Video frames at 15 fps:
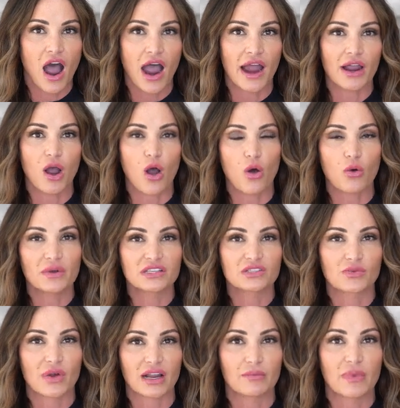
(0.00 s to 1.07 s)
I
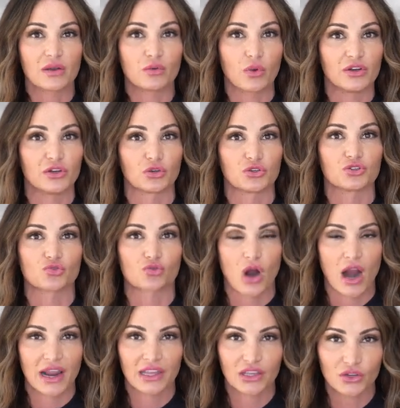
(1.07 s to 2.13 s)
always recommend when you're
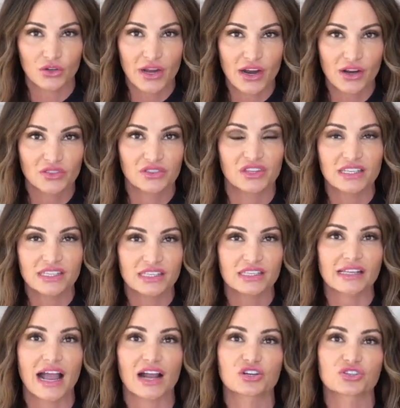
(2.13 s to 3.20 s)
drying your hair, this
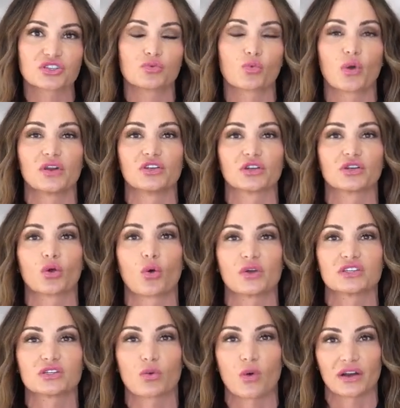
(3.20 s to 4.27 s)
is actually when you're
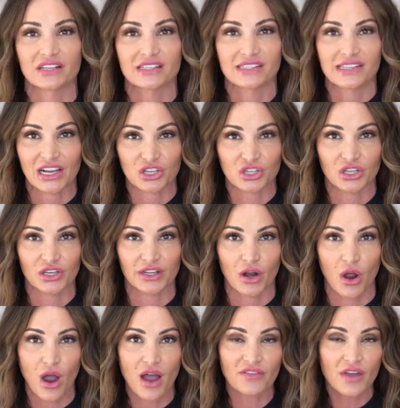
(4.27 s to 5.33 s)
going to want to section it
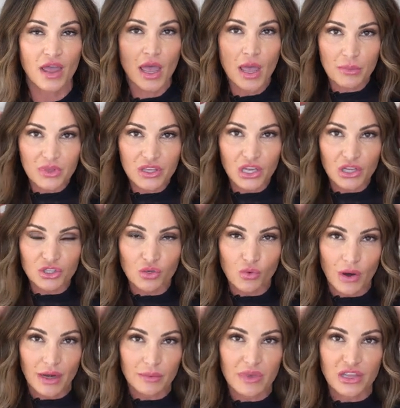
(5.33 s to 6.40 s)
off, because you
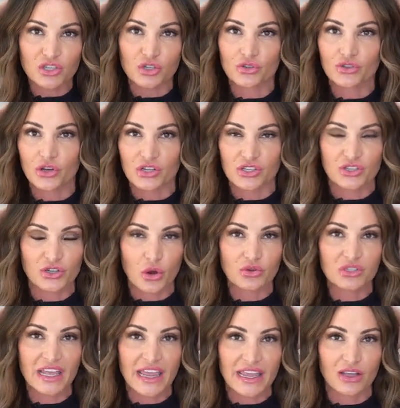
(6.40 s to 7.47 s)
want to make sure there's no
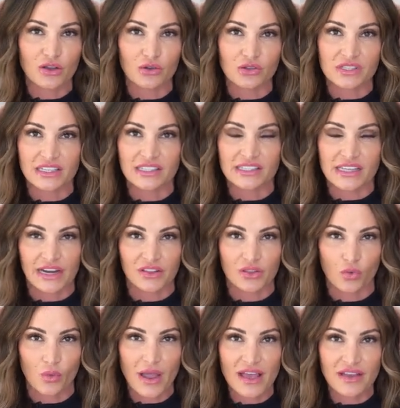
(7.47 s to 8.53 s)
tangles inside of
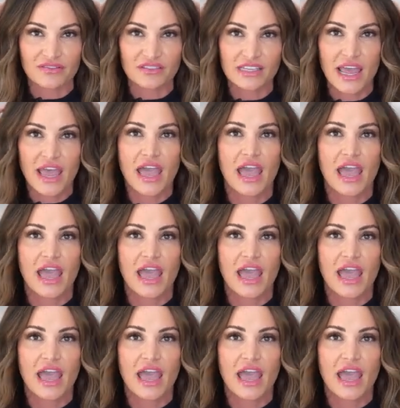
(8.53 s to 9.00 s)
the wefts,